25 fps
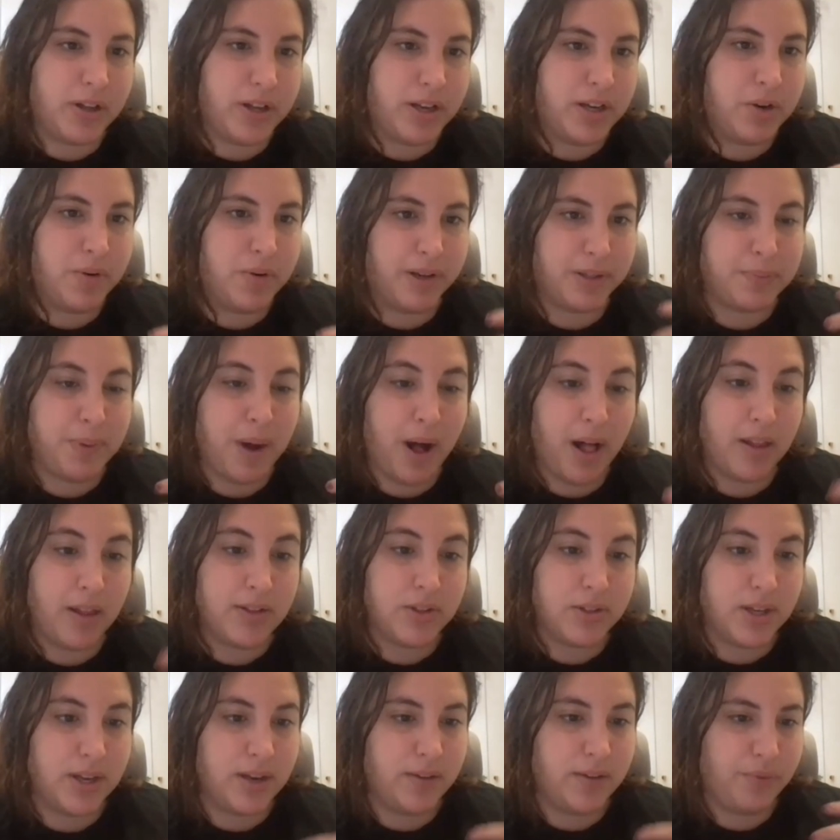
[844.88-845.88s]
in US
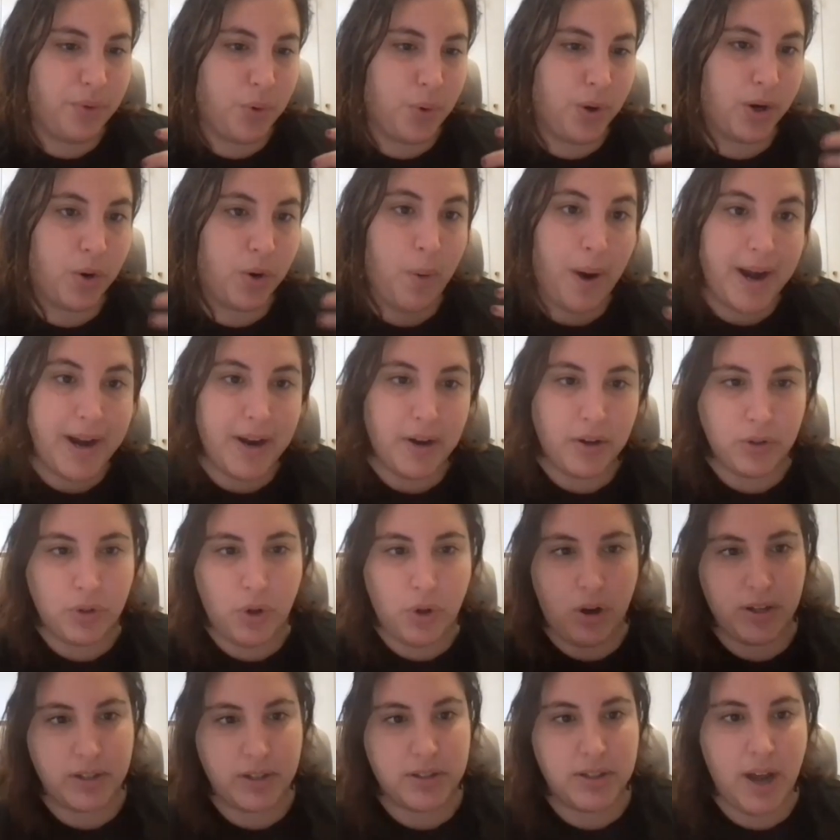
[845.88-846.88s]
policy for quite a
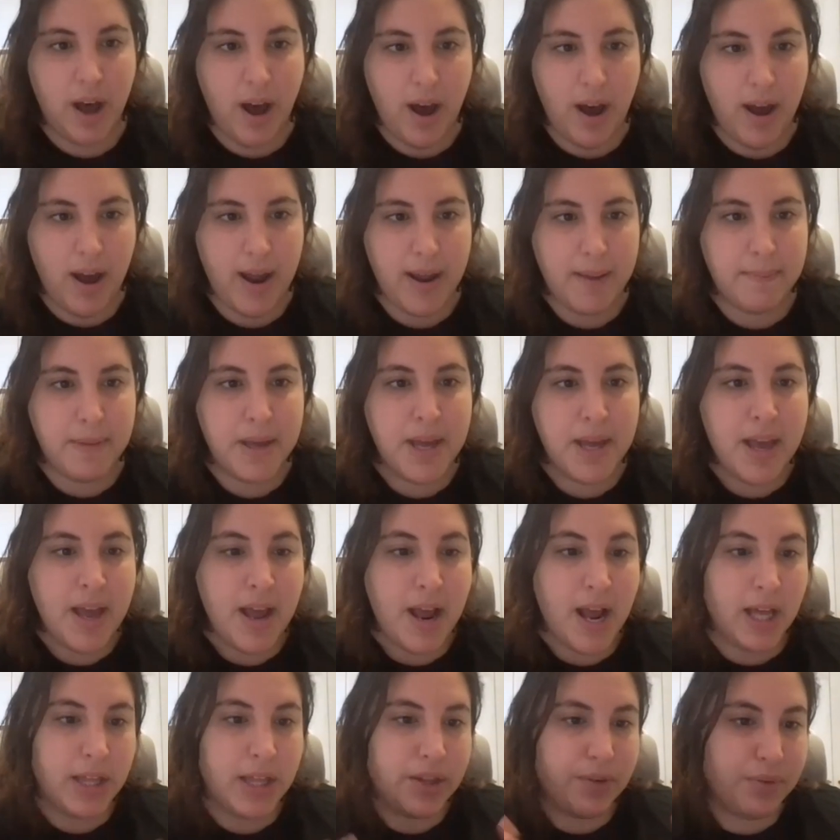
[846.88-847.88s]
long time.
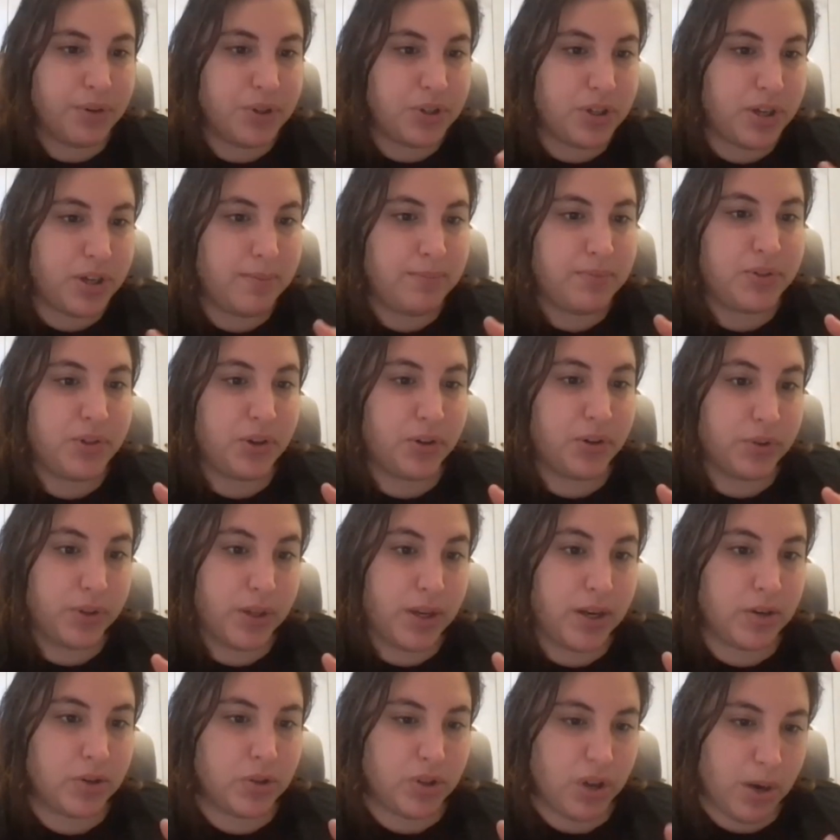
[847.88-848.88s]
And the regime
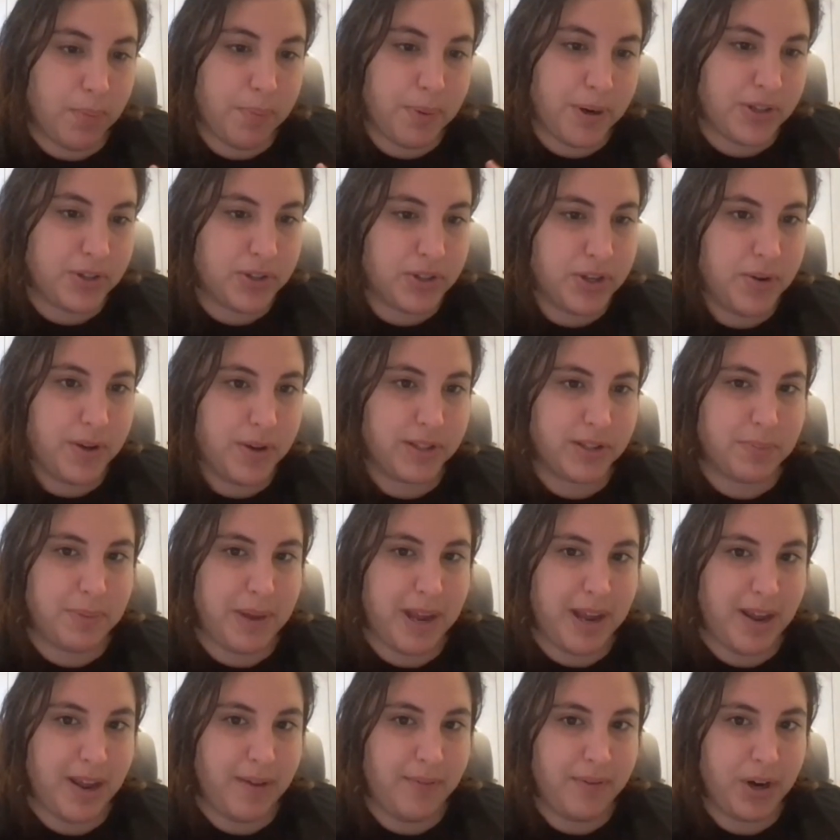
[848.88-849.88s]
certainly interprets US
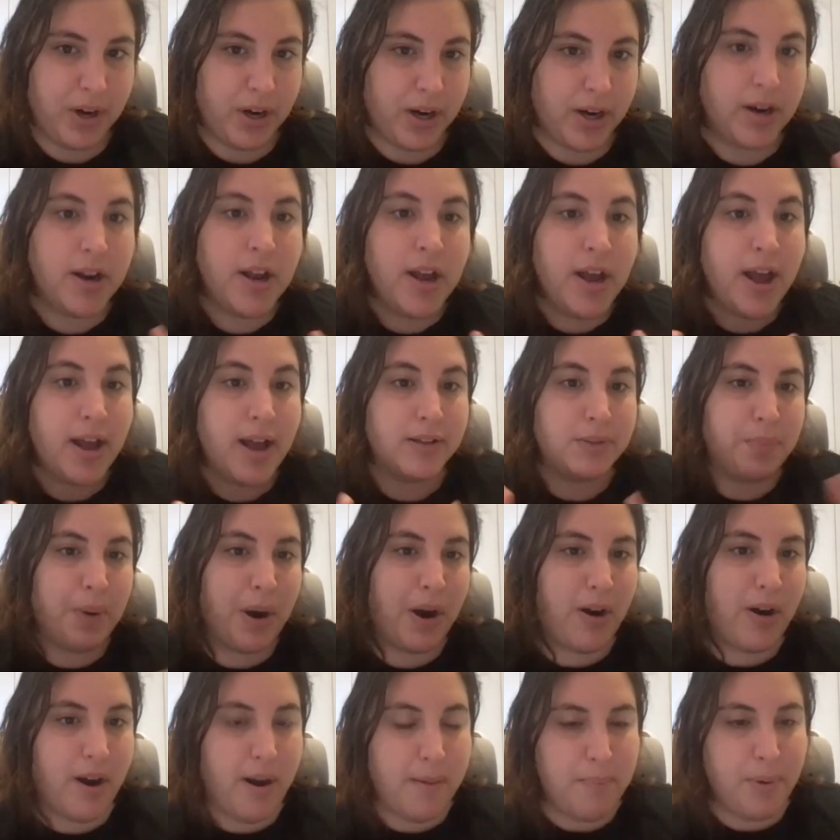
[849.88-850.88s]
behavior as
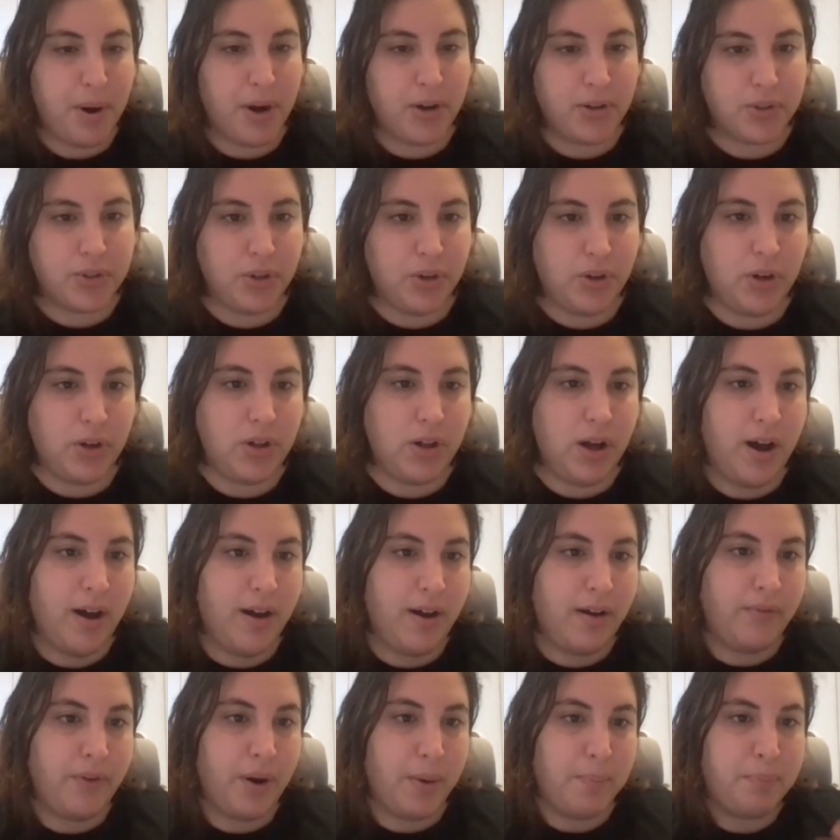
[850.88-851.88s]
part and parcel
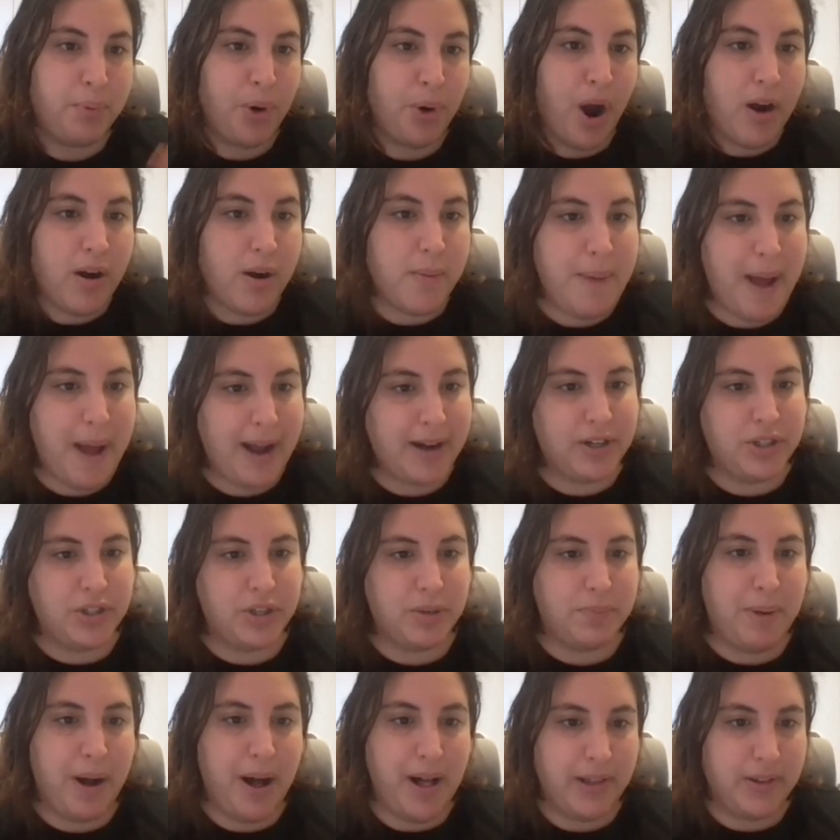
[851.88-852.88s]
of a broader package
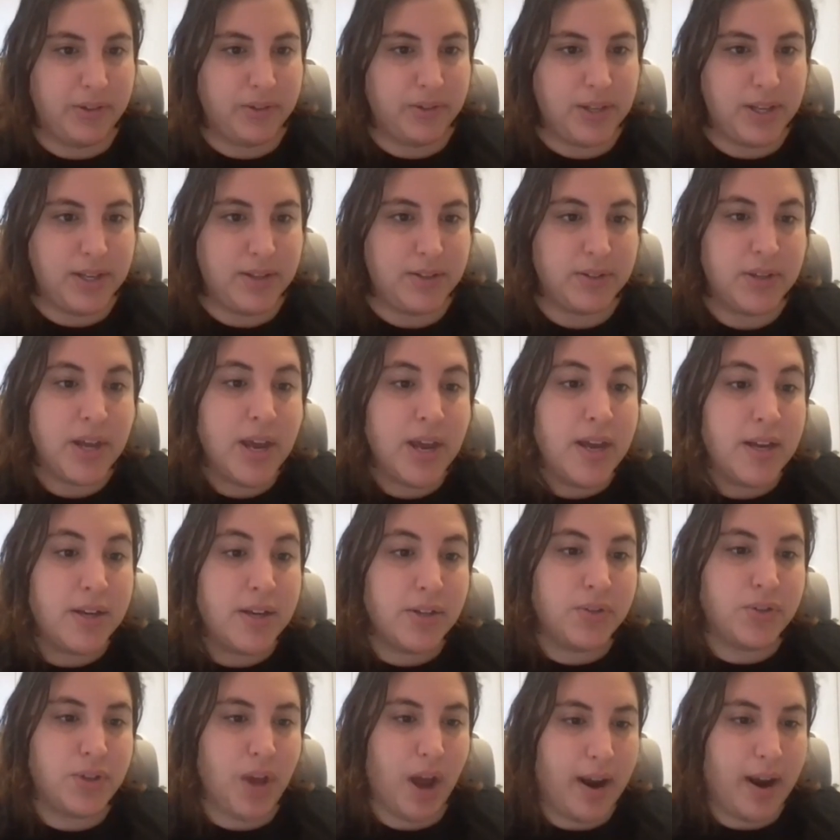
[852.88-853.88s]
of policies
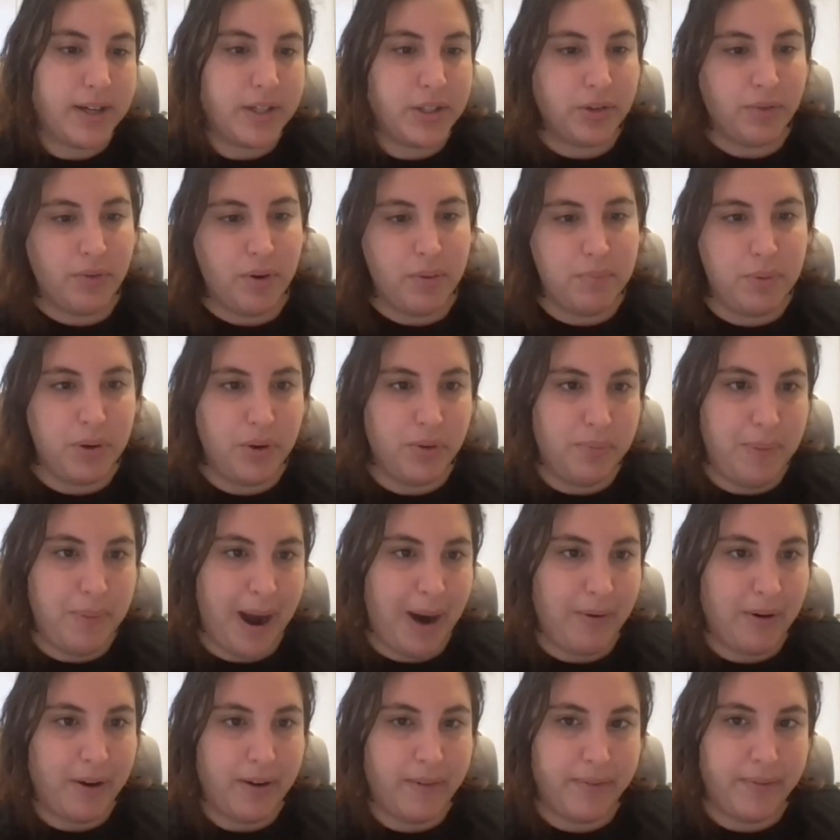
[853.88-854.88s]
designed to remove
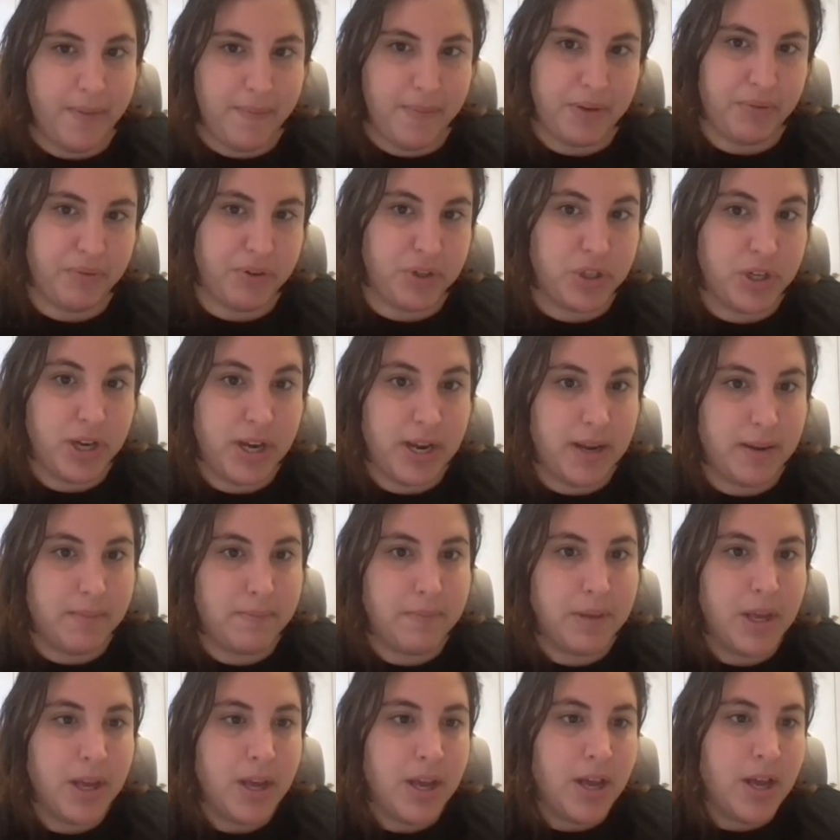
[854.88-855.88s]
power from the regime.